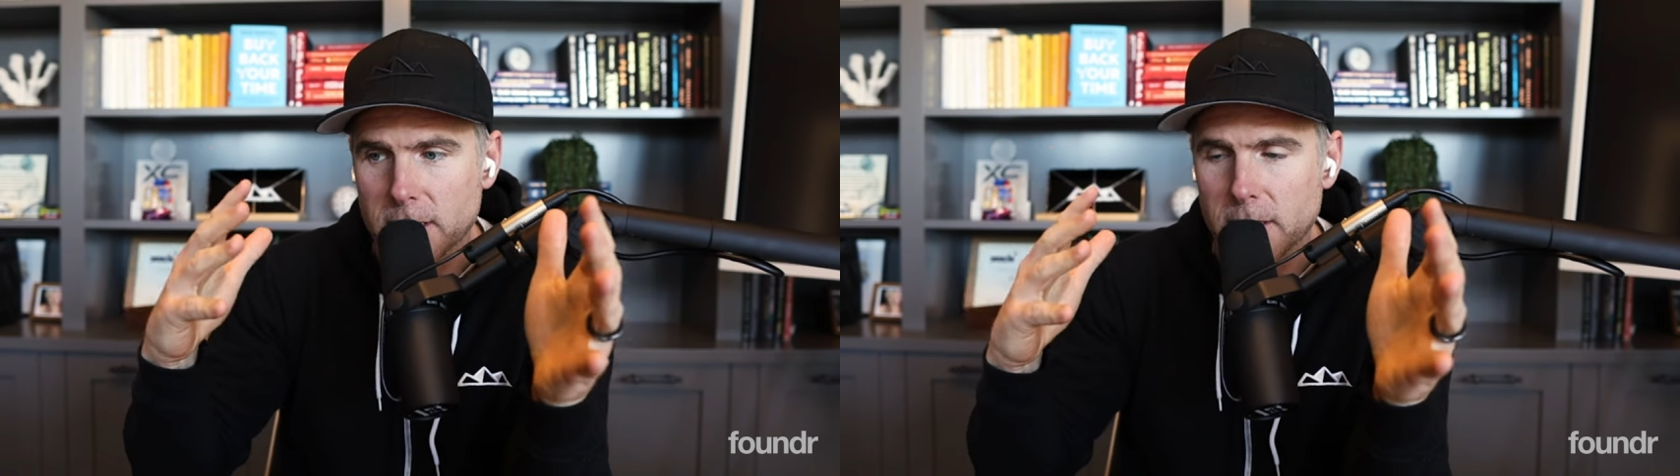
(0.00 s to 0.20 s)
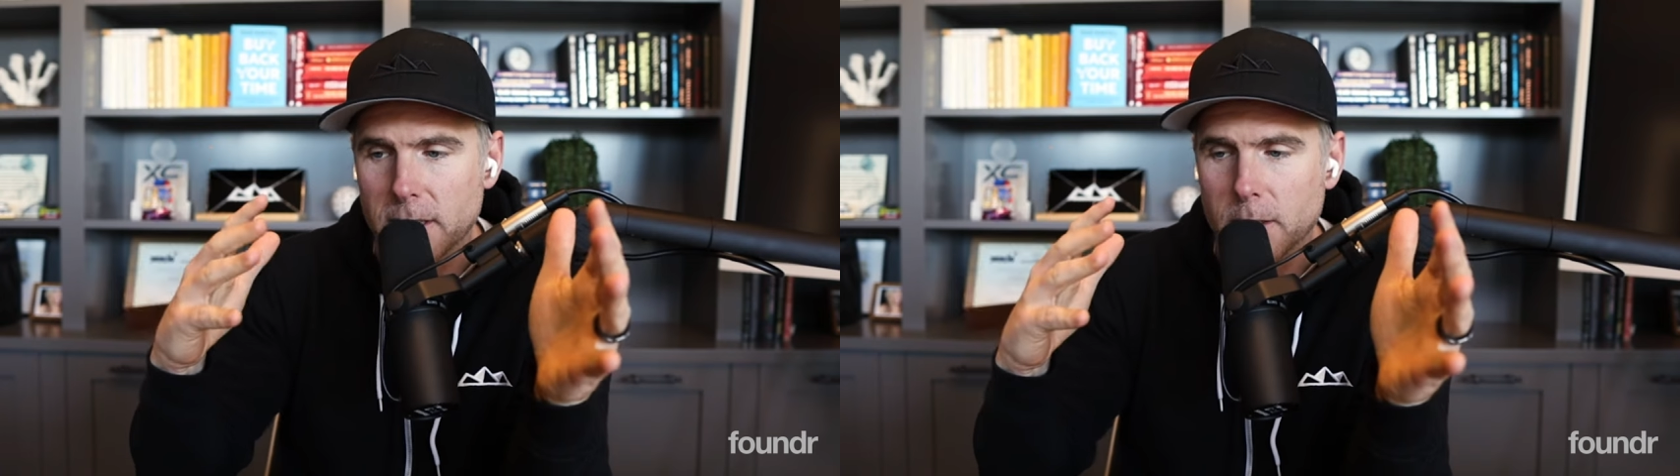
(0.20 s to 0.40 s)

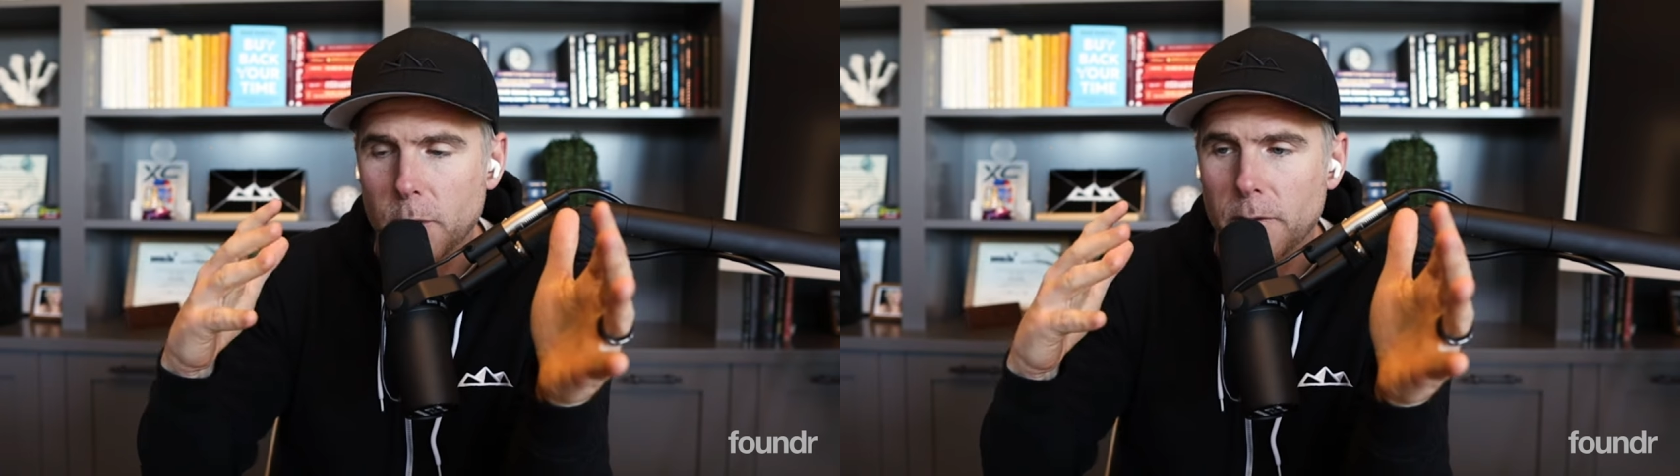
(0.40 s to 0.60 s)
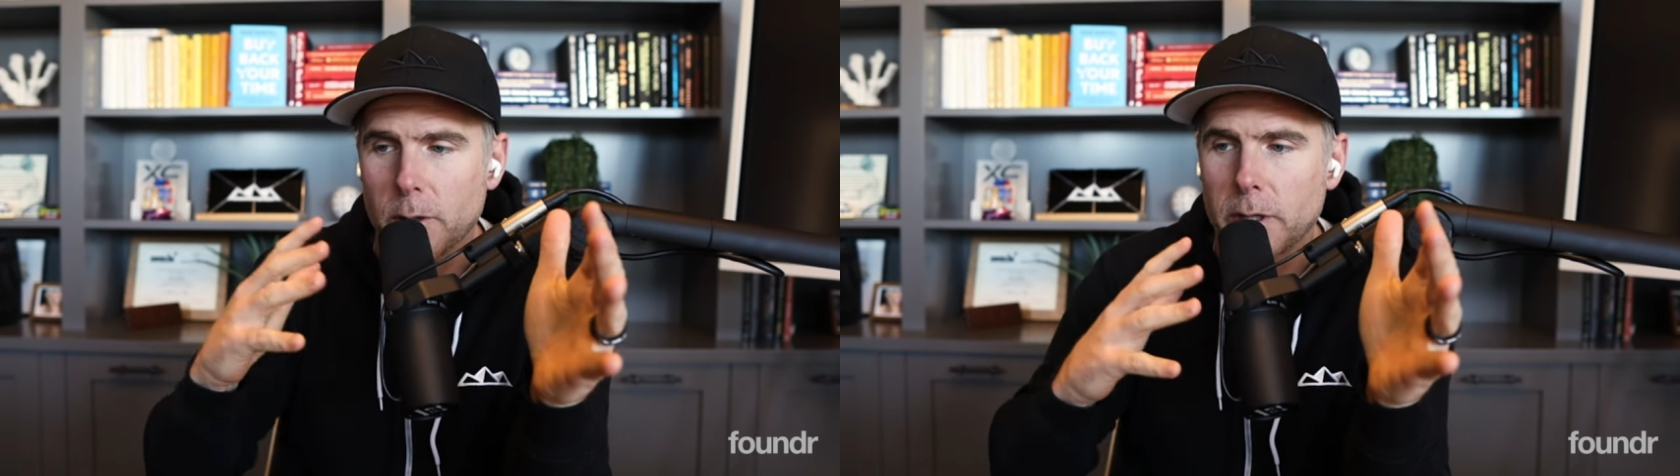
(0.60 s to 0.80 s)
in the
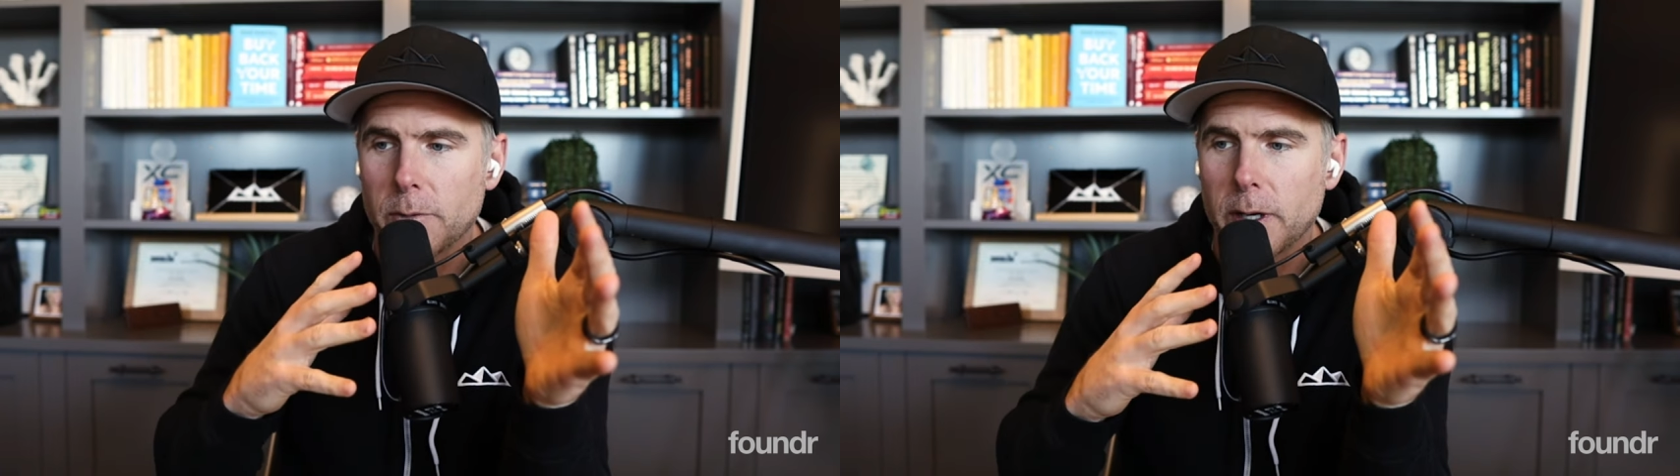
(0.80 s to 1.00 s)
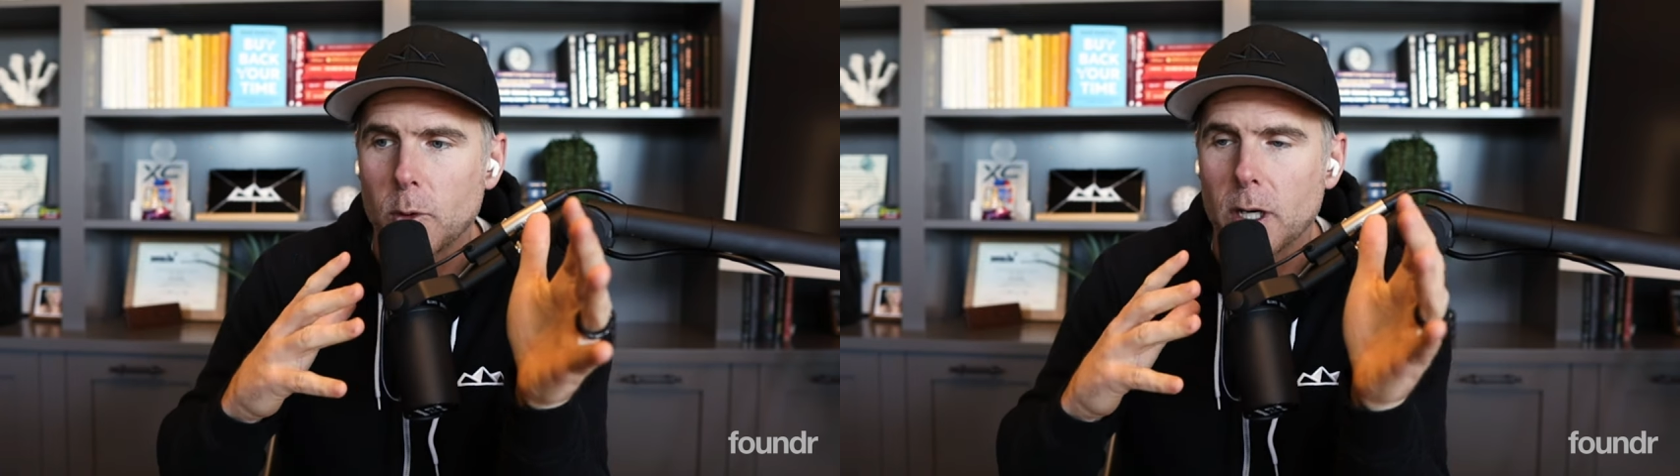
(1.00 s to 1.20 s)
Perfect Week
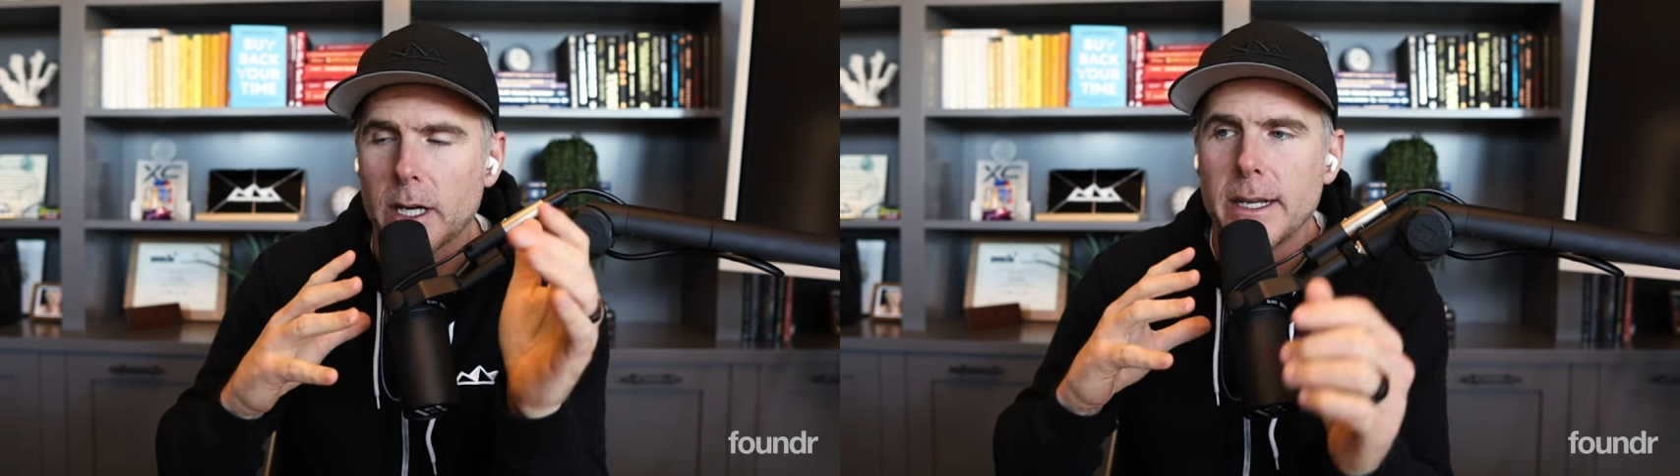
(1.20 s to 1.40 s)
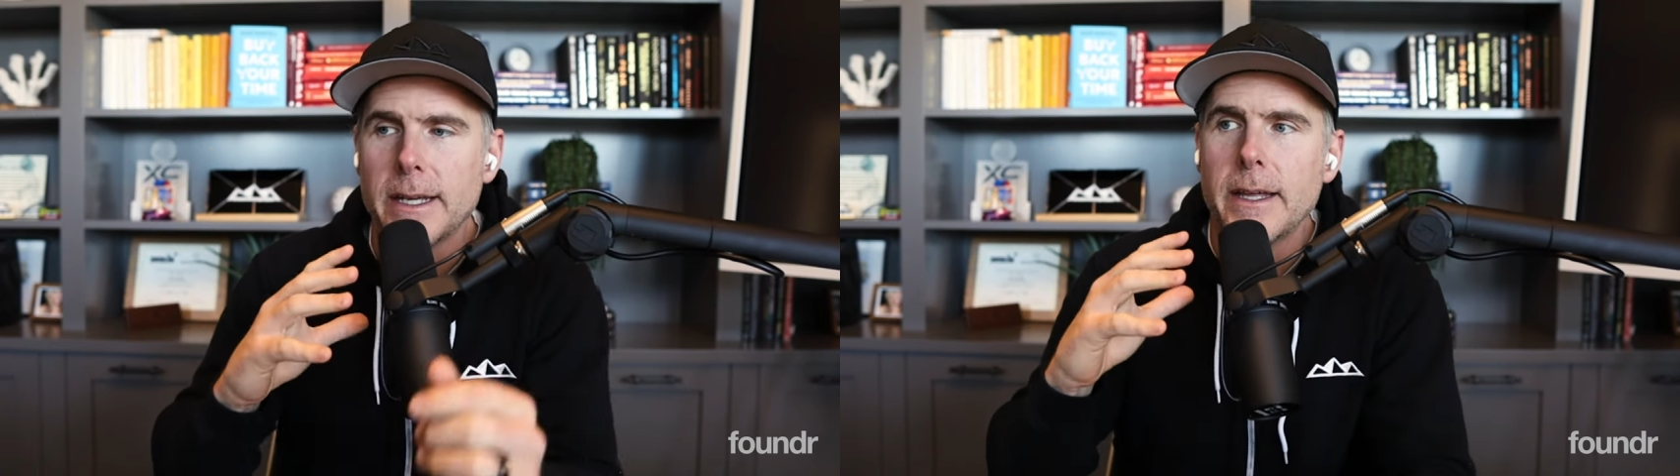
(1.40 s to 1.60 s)
framework.